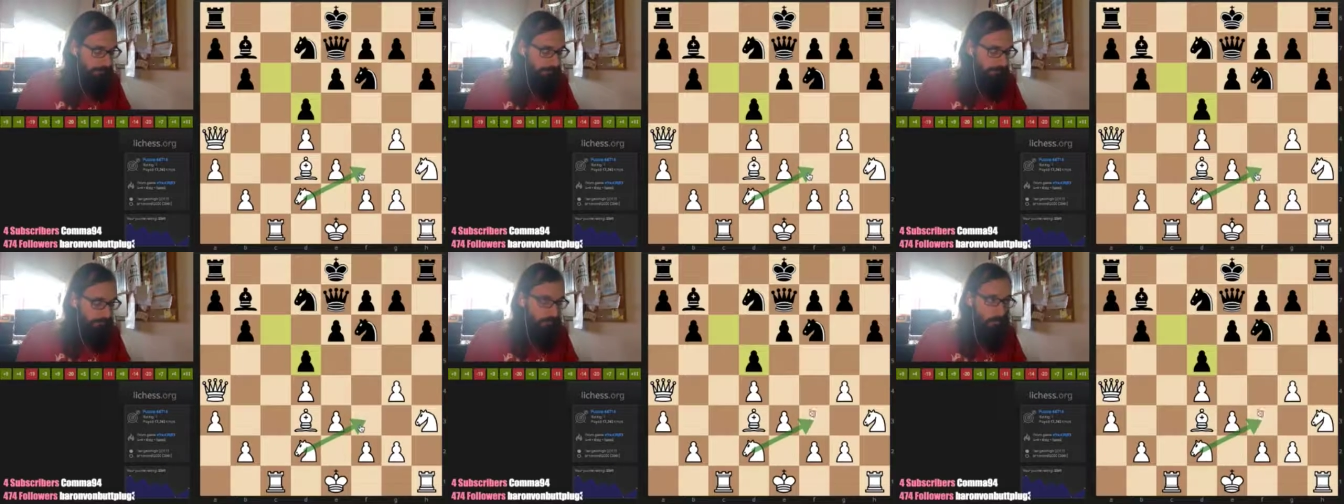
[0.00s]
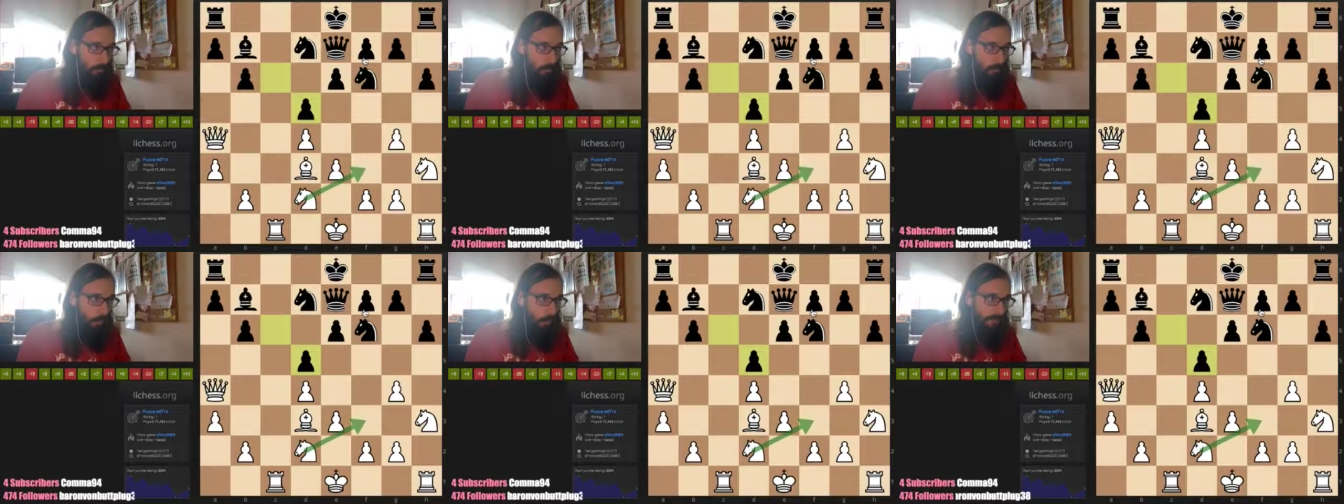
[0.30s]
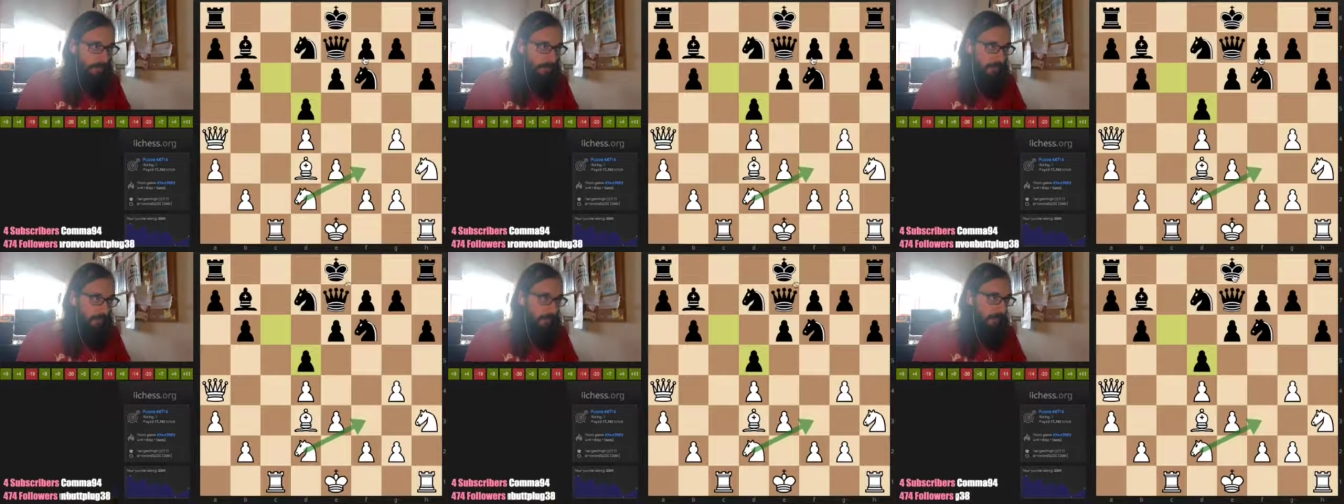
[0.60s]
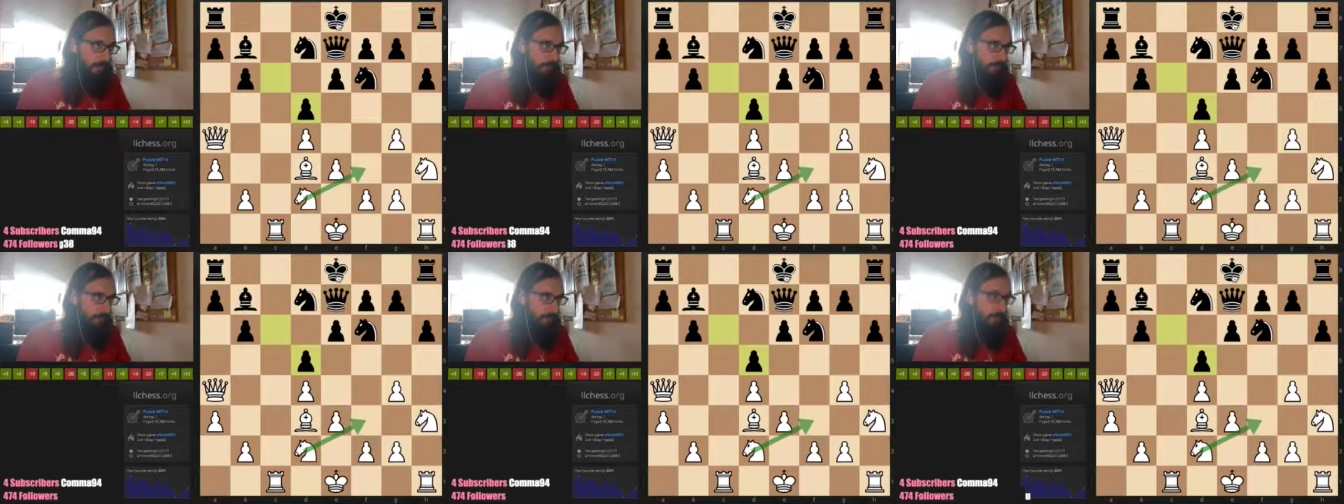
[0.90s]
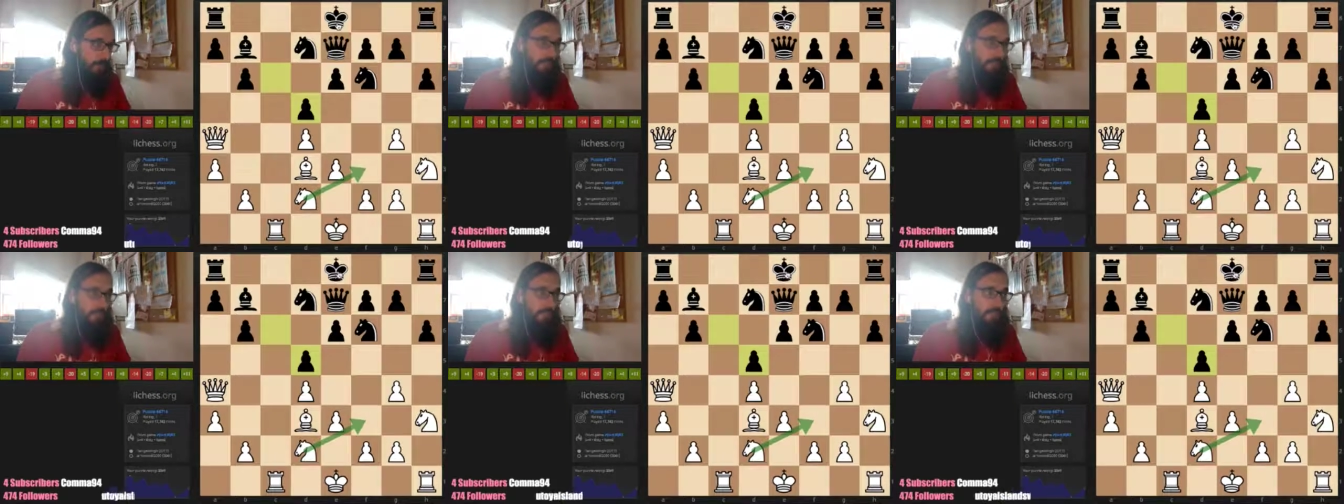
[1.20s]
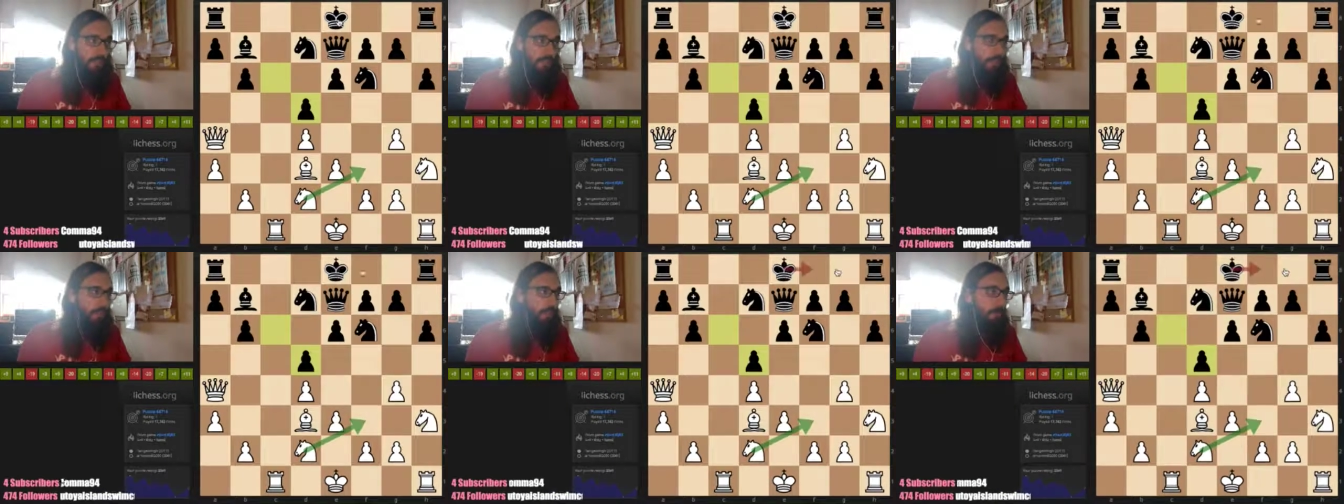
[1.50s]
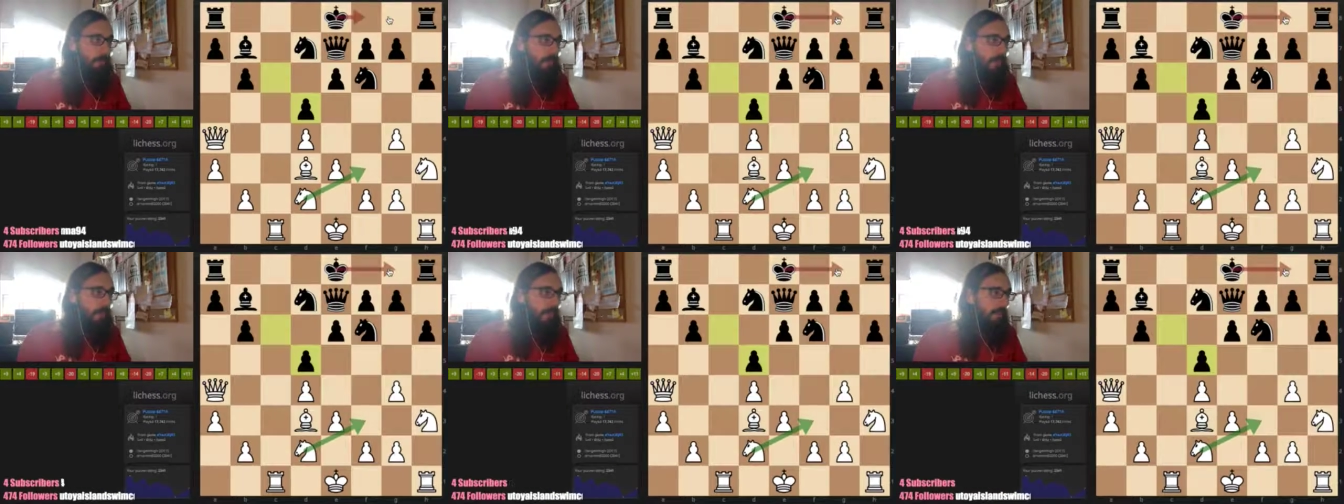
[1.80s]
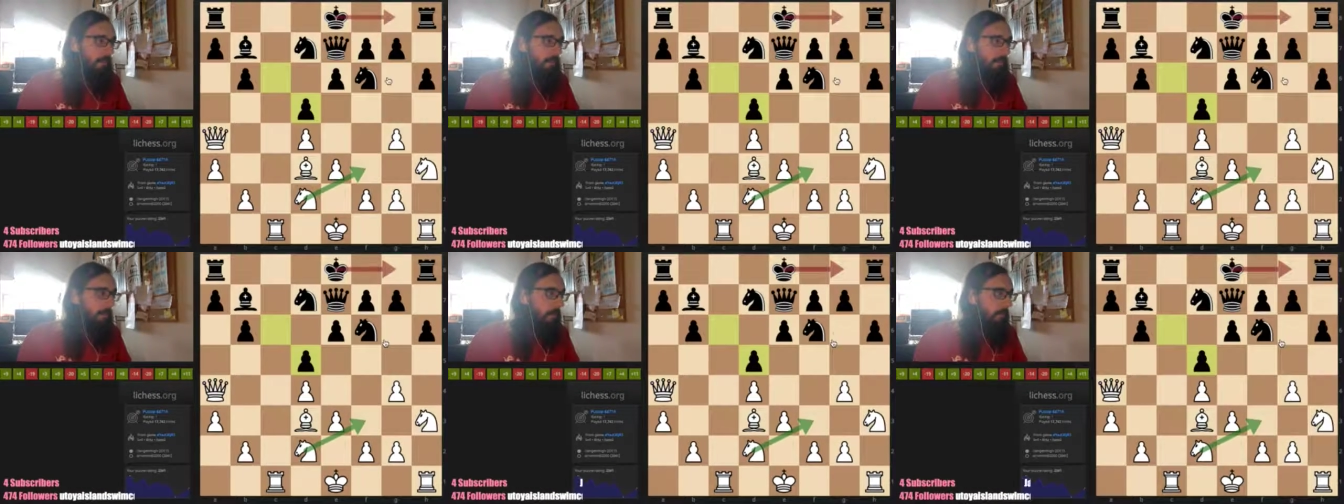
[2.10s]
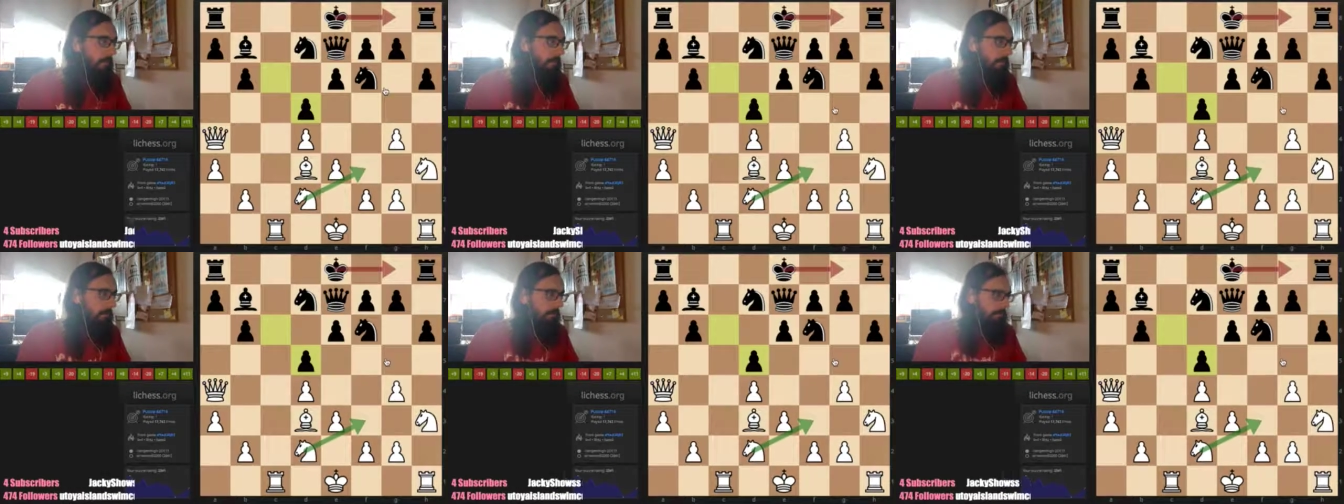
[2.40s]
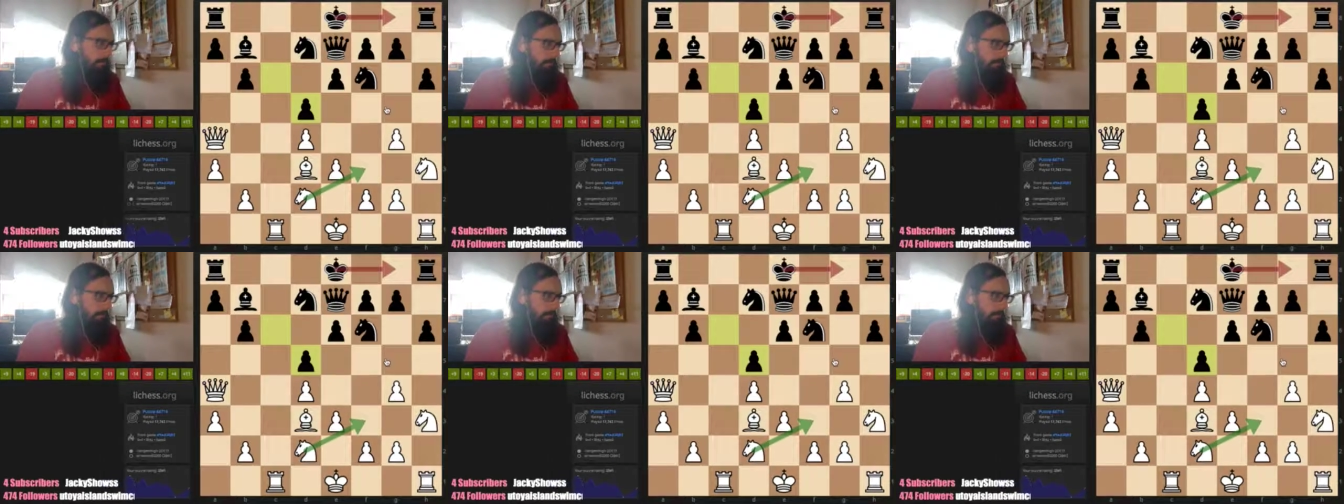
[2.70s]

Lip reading: Black is in time to castle, probably.